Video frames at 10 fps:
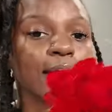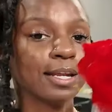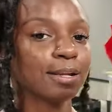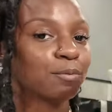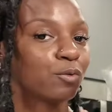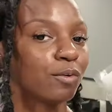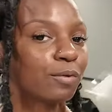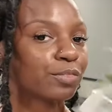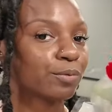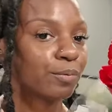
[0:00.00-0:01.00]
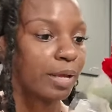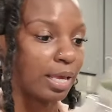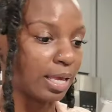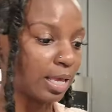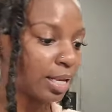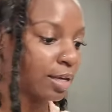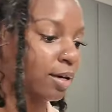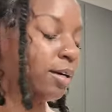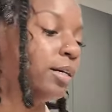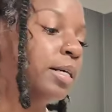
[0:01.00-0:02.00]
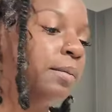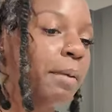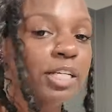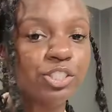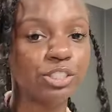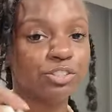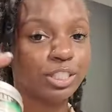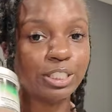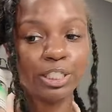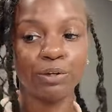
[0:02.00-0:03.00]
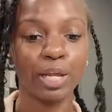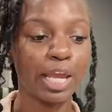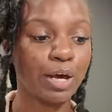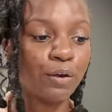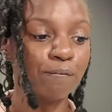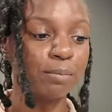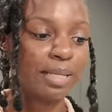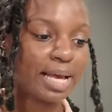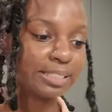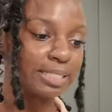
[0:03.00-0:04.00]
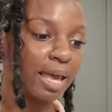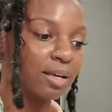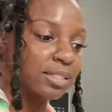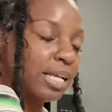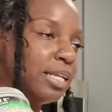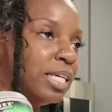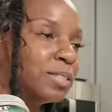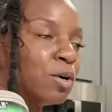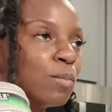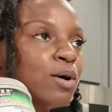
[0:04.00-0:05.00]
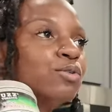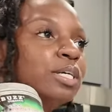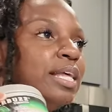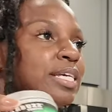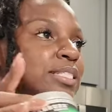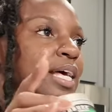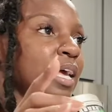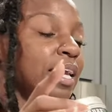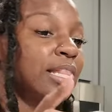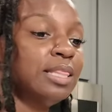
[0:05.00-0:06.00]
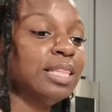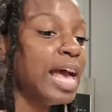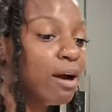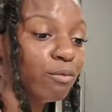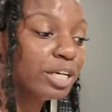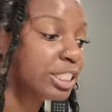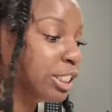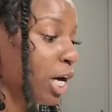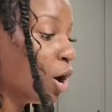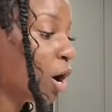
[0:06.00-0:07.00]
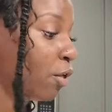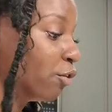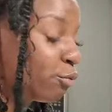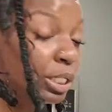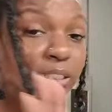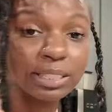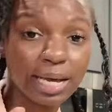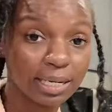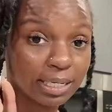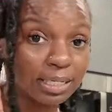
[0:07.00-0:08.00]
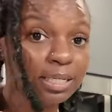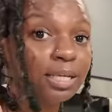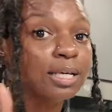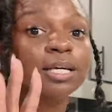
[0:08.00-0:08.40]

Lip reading: Ended up going with the red. My shisha is still on the counter from last night because I did smoke my hookah last night, and that was all the reason I needed